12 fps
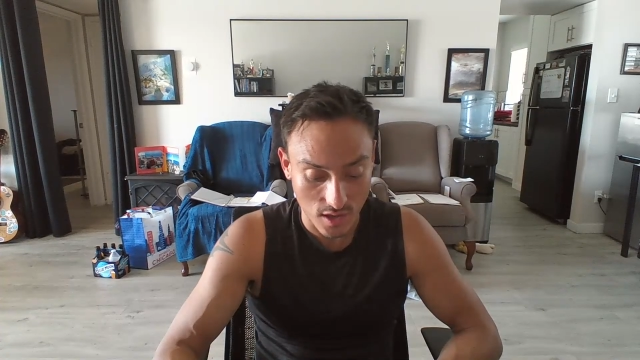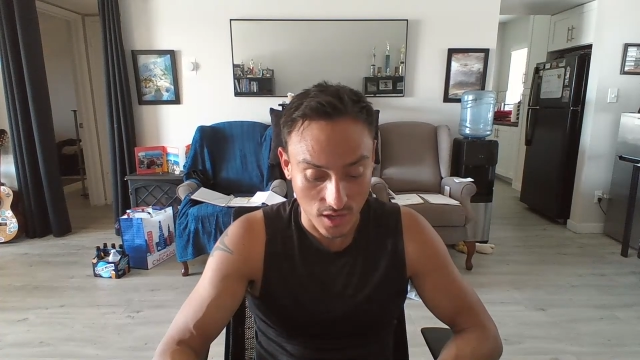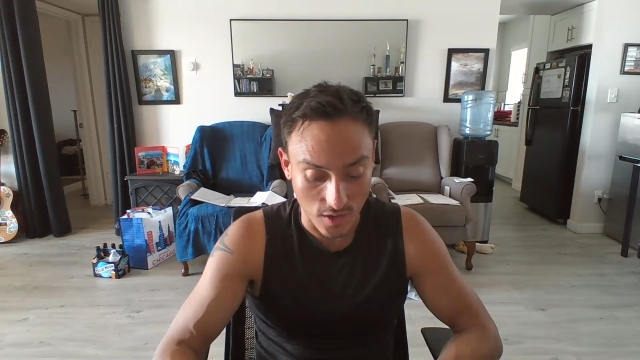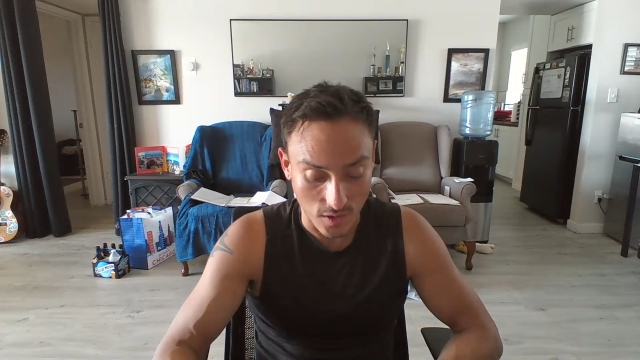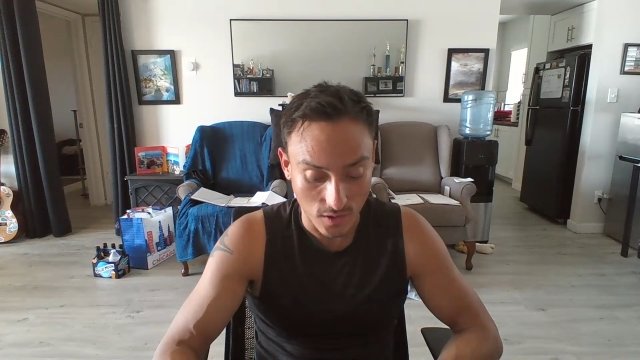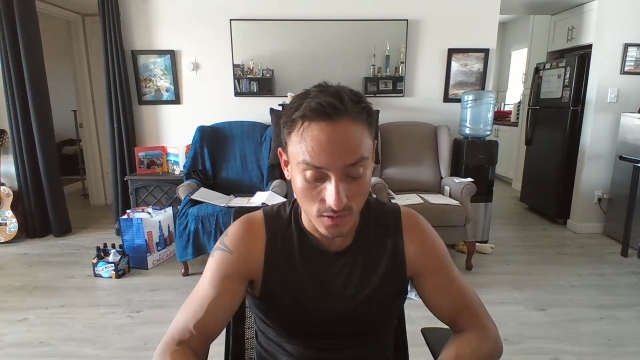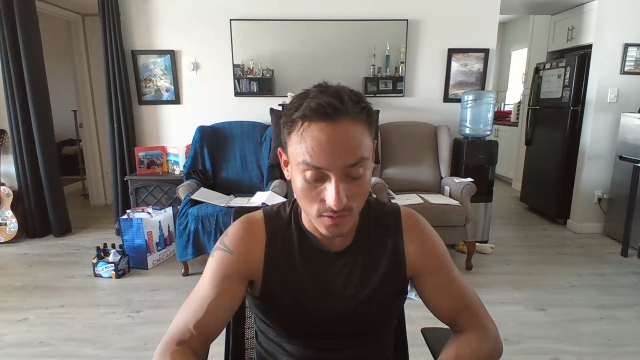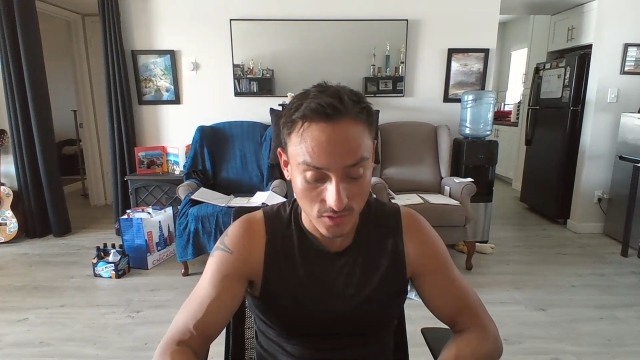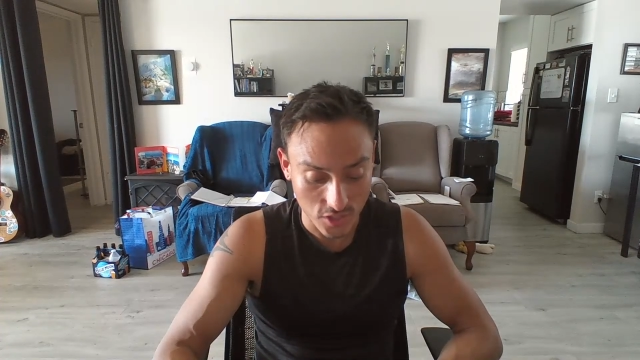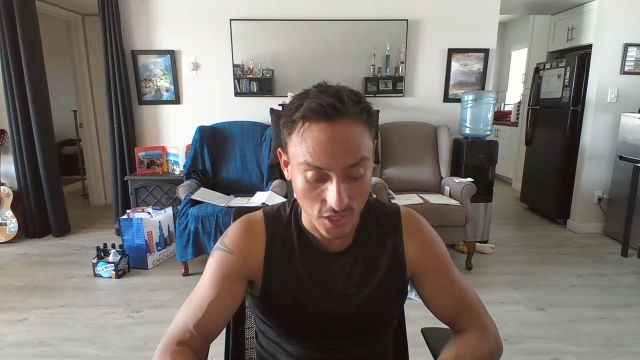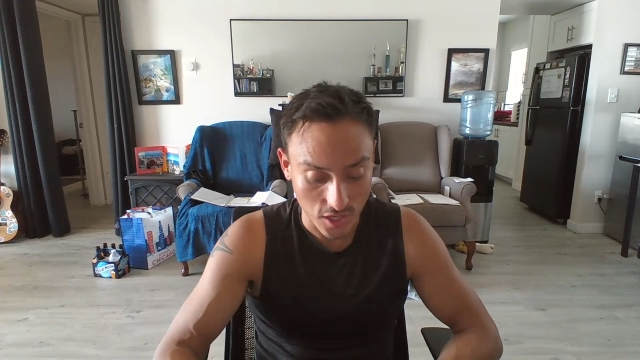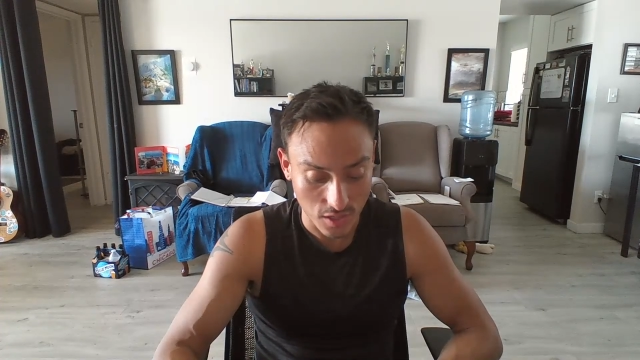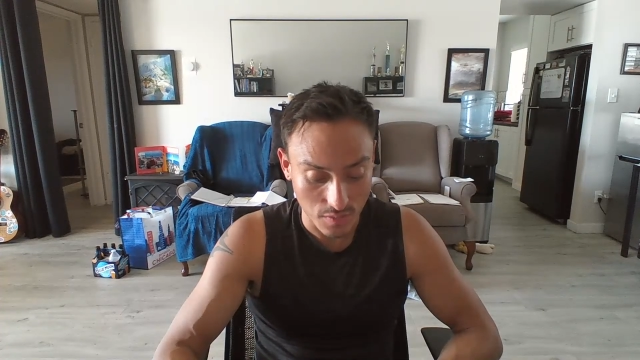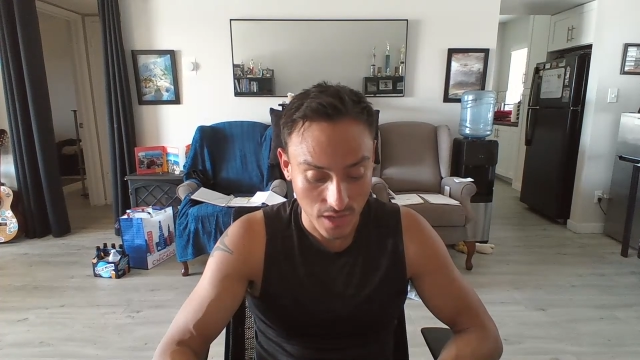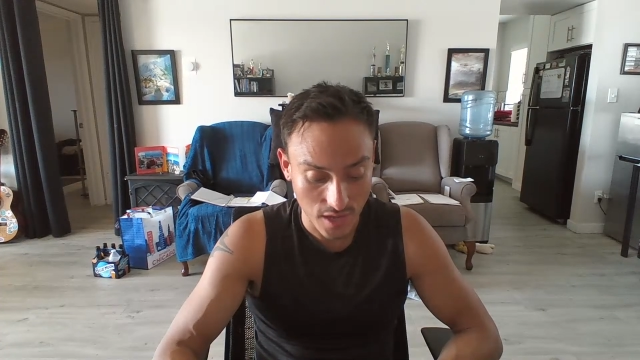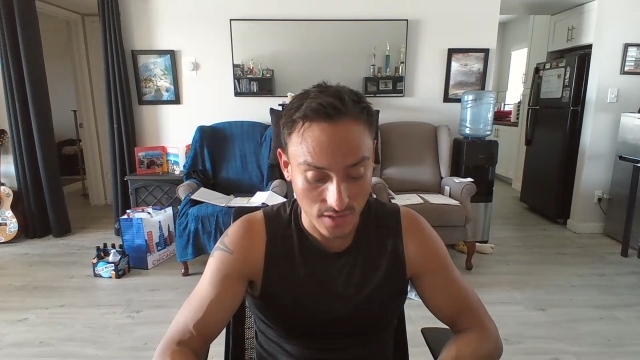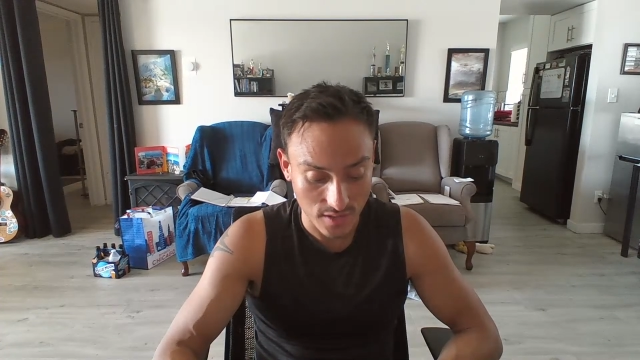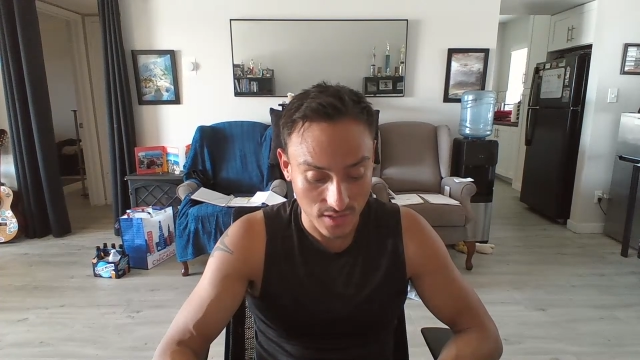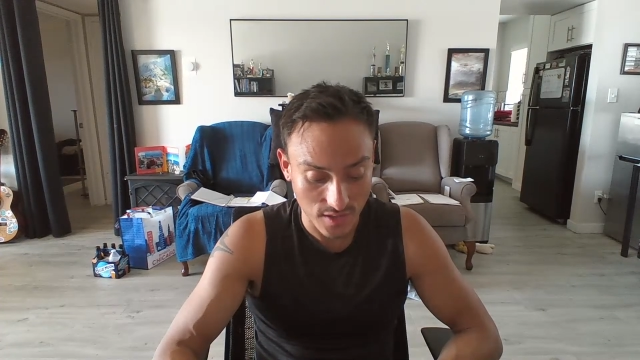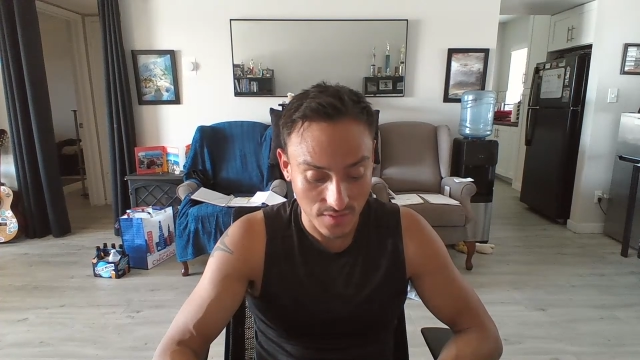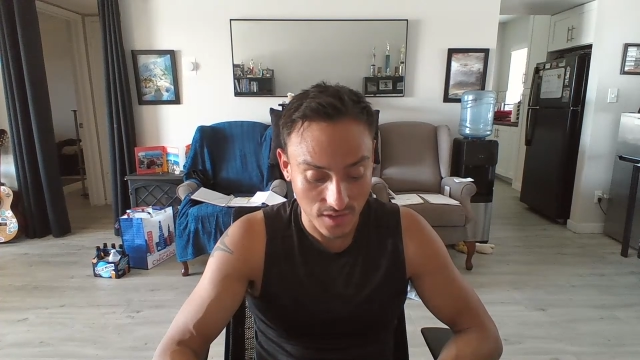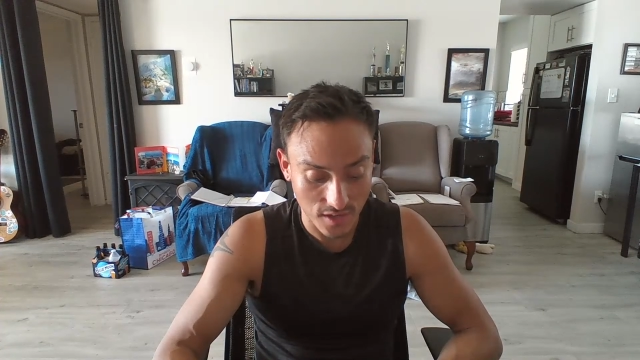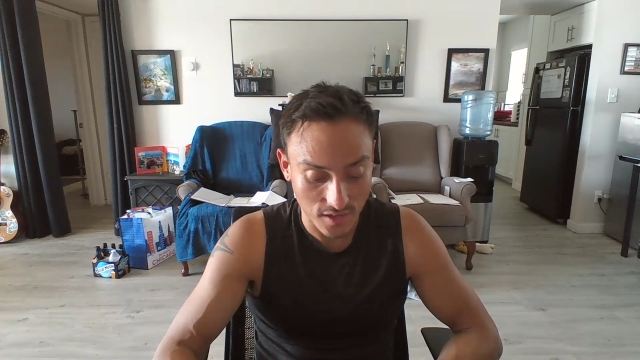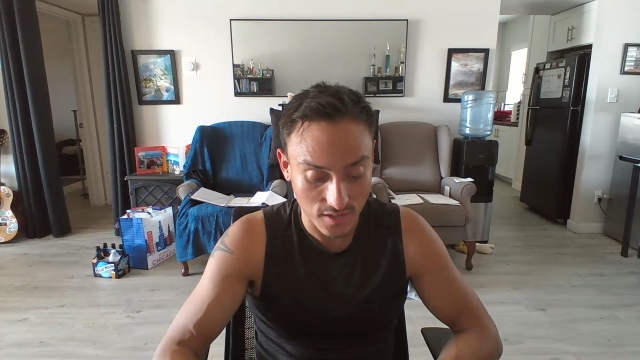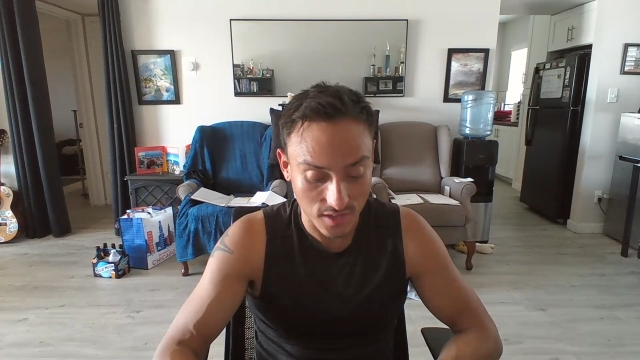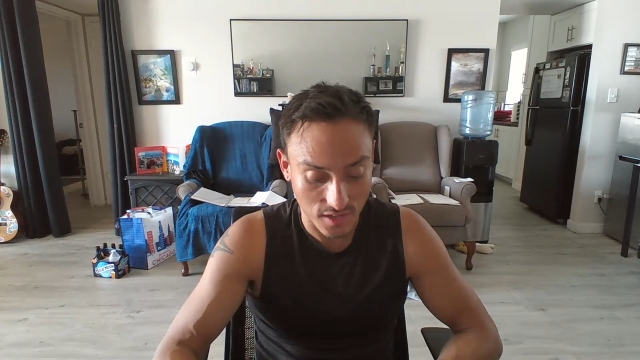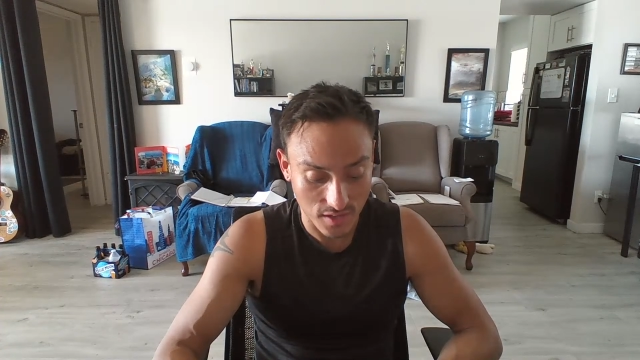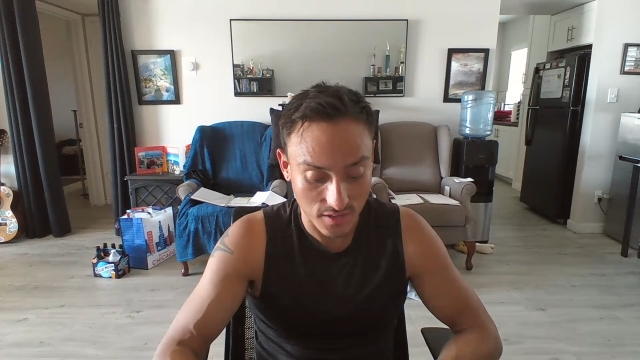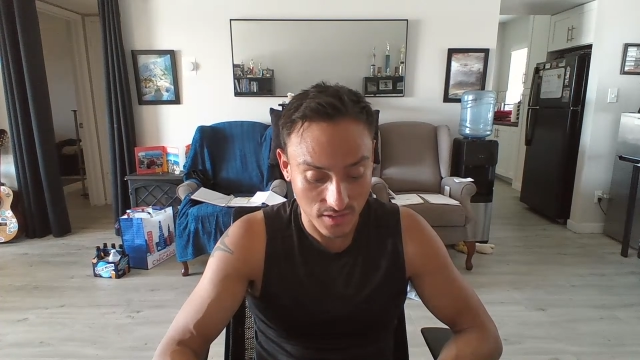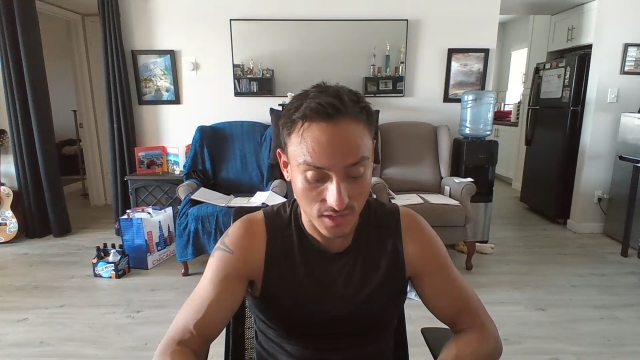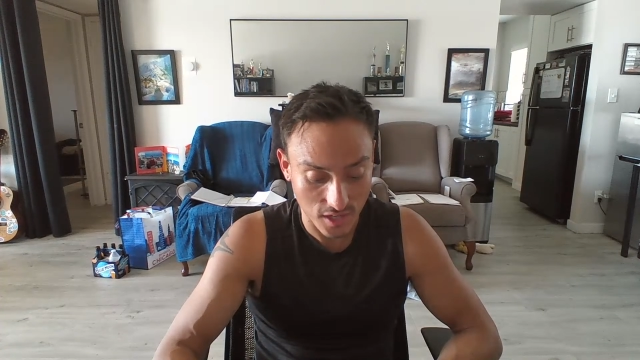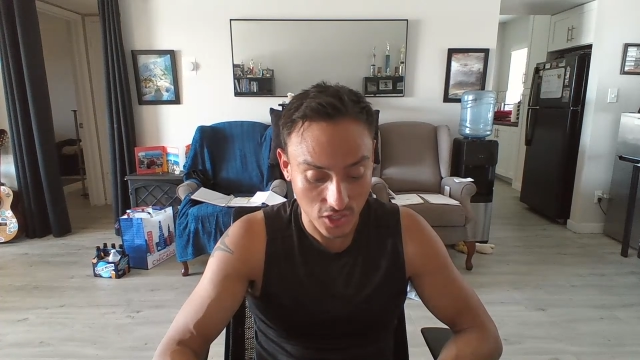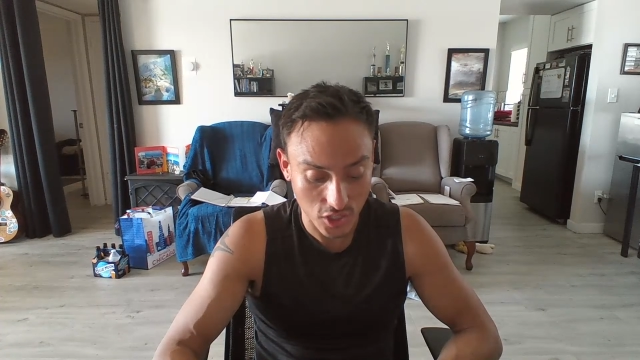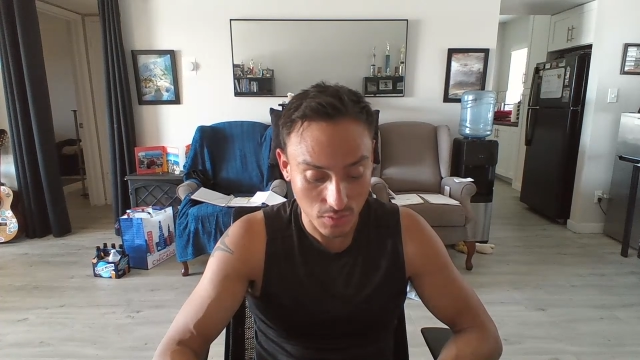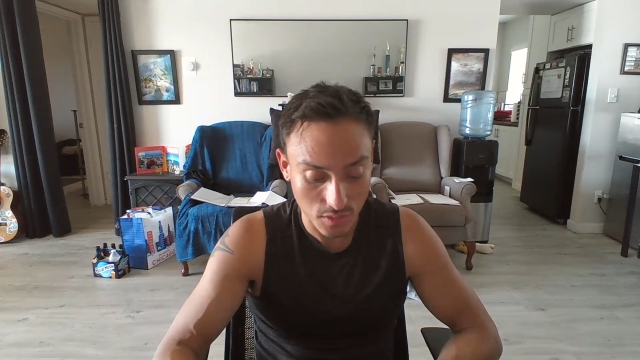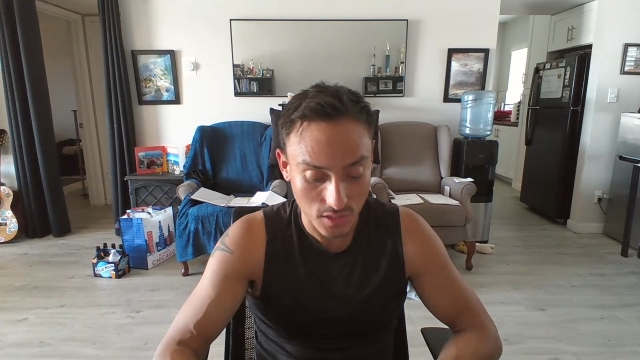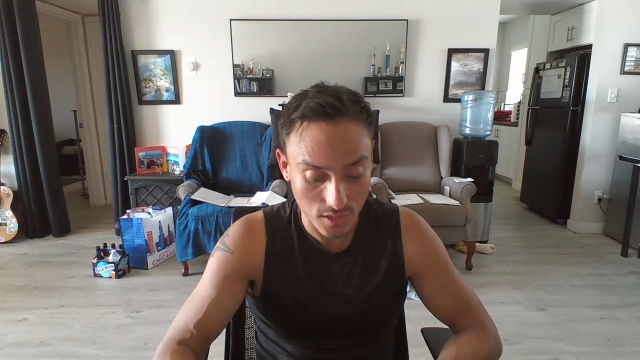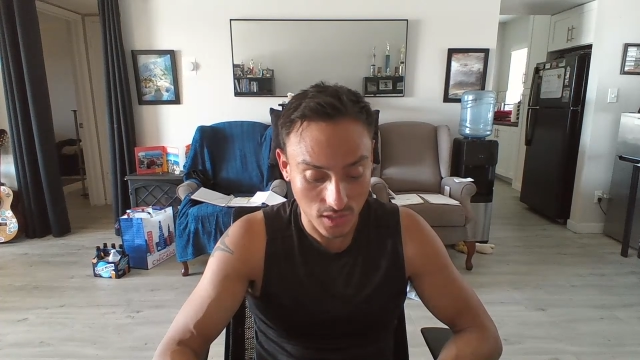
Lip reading: In all, Jacob had 70 descendants in Egypt,